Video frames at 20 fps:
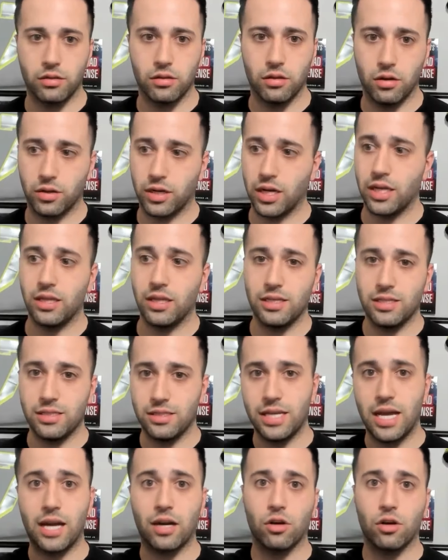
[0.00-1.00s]
Okay, then
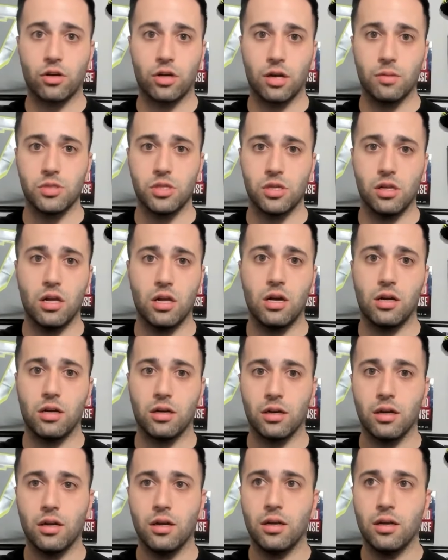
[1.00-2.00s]
dagger comes along
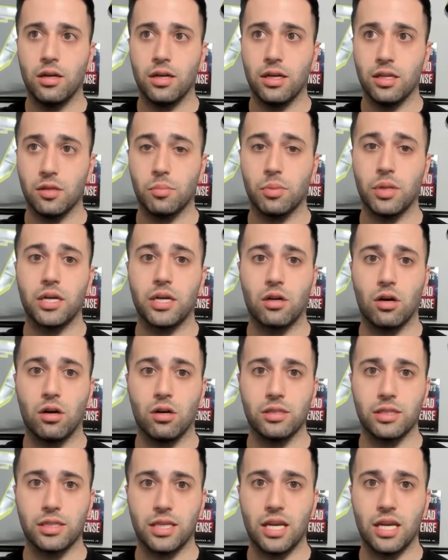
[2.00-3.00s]
in the play call
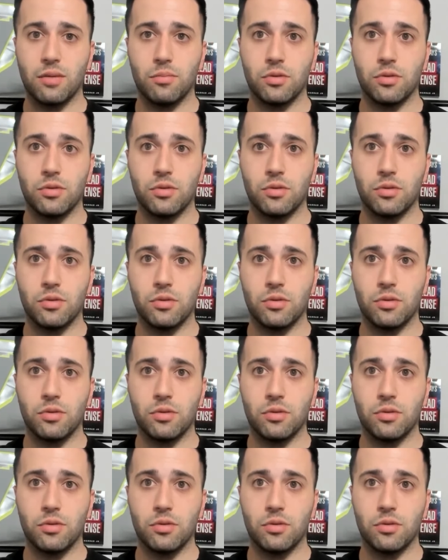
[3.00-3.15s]
in the game.